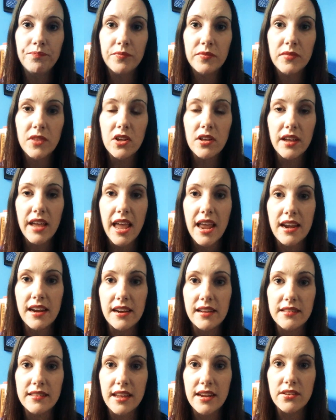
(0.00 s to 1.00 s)

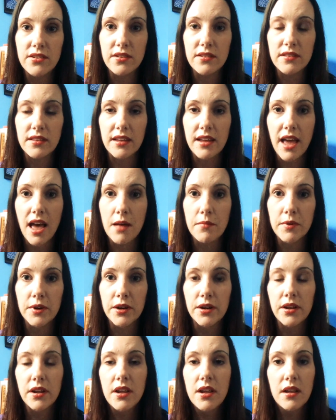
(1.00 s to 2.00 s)
candidates like Tulsi Gabbard,
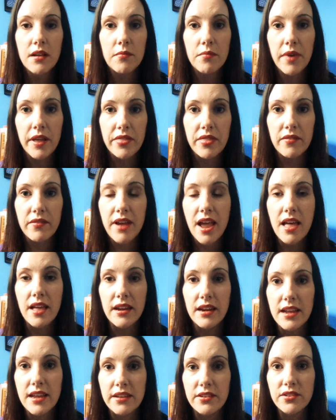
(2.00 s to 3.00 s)
but the
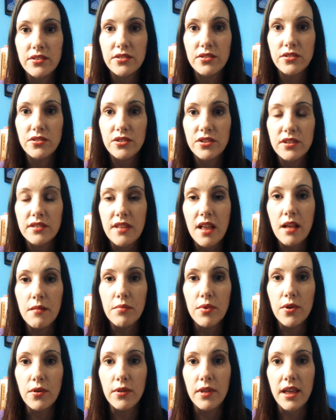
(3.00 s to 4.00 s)
reality is she's not
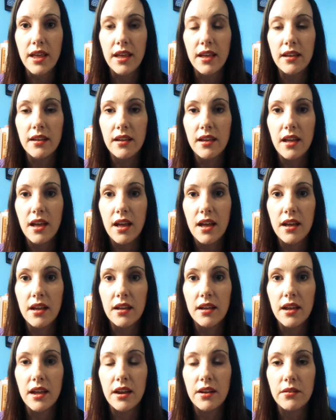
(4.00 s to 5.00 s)
polling
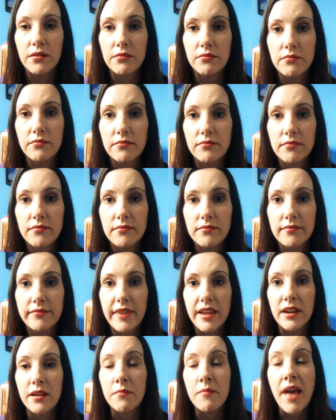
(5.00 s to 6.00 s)
at
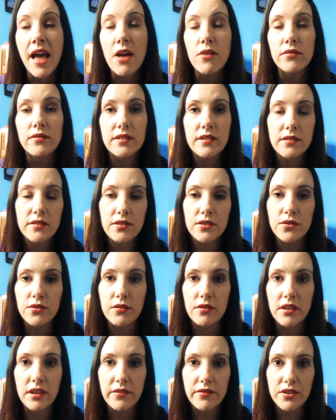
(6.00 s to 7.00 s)
an amount to
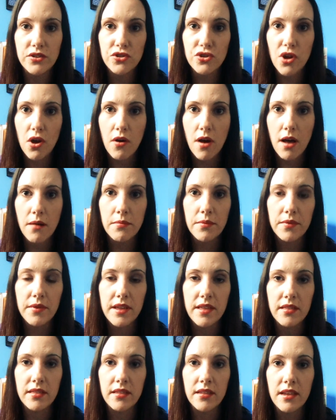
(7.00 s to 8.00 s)
even show up
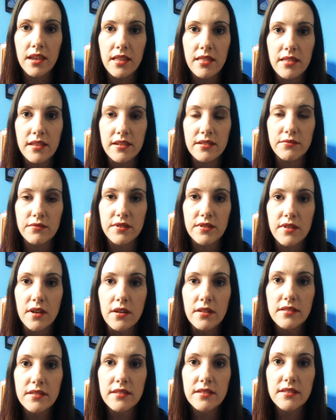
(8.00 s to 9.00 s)
in these
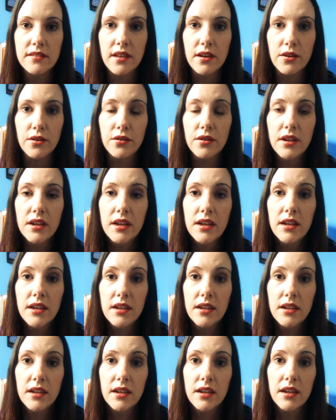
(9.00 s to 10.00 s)
results. So,
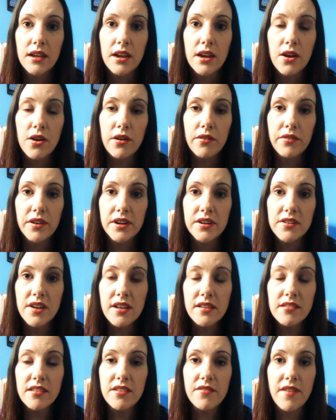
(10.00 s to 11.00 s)
you know, if you're a
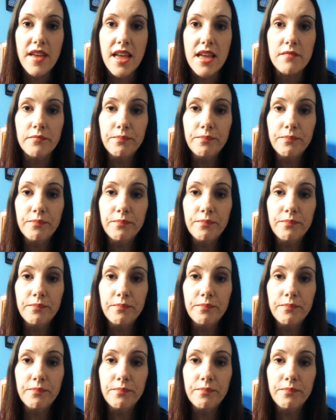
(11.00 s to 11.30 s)
Tulsi fan,